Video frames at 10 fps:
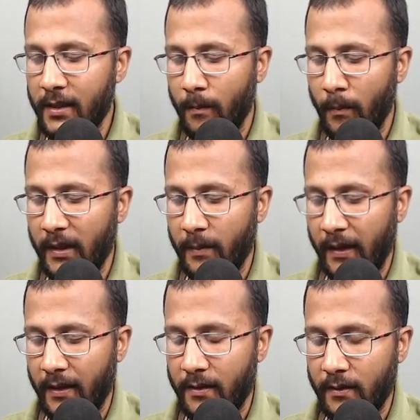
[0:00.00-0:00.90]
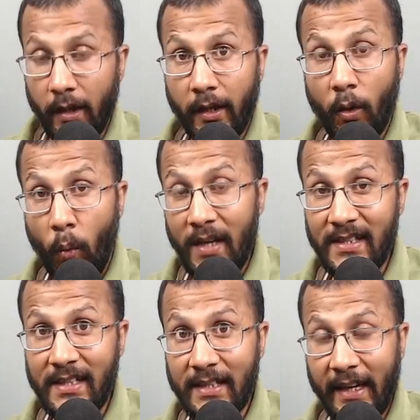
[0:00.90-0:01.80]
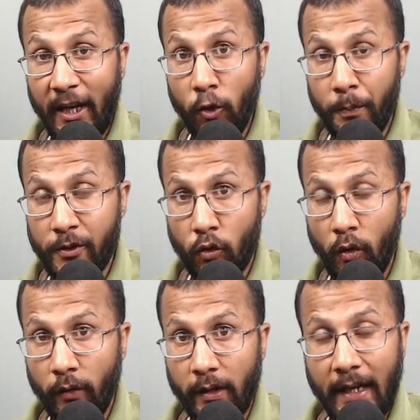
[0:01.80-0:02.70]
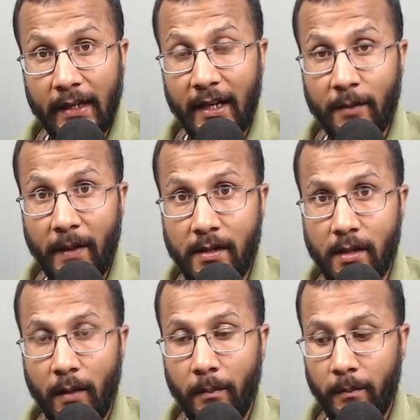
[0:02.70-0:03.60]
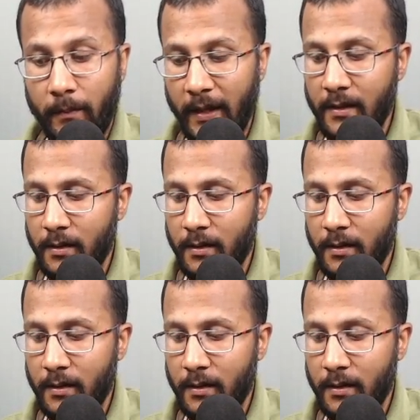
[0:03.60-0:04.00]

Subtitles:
multiplication. Now once this K loop is over, I'll get my sum, right?